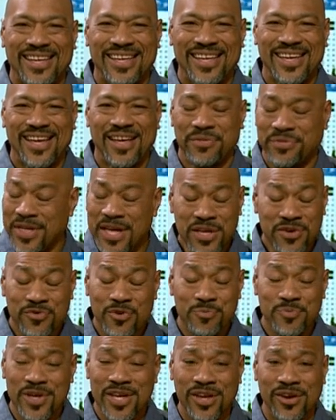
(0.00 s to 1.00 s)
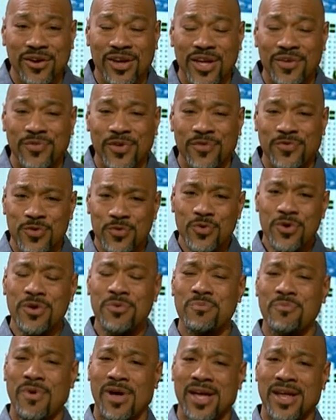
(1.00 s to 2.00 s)
Yeah, thank you for being here. If, if you
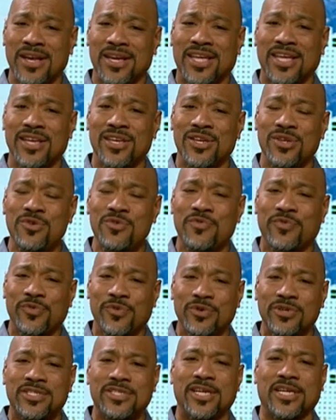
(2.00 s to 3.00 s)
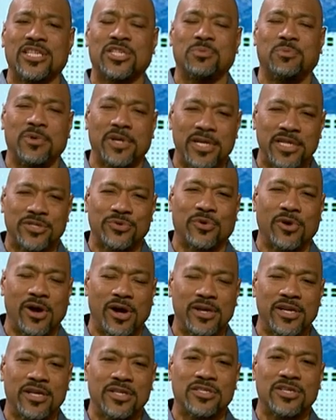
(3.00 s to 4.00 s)
wouldn't mind, can you first explain to our
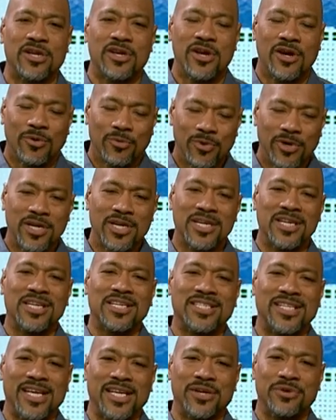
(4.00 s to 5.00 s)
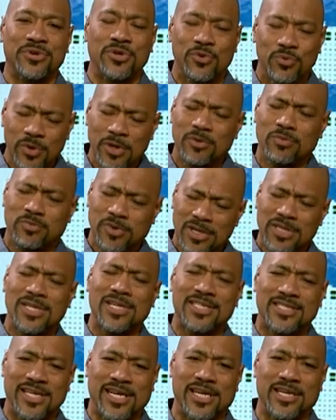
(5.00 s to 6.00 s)
audience what it is that you do? What, what
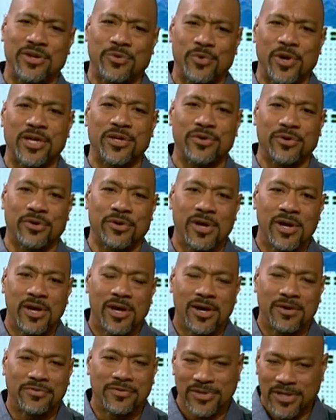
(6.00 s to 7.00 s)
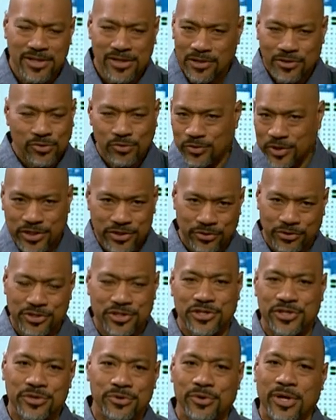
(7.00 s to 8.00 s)
does a director of clinical
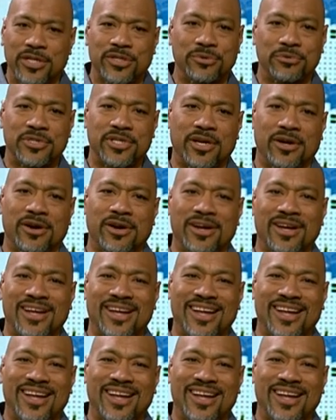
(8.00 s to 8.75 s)
research do at doTERRA?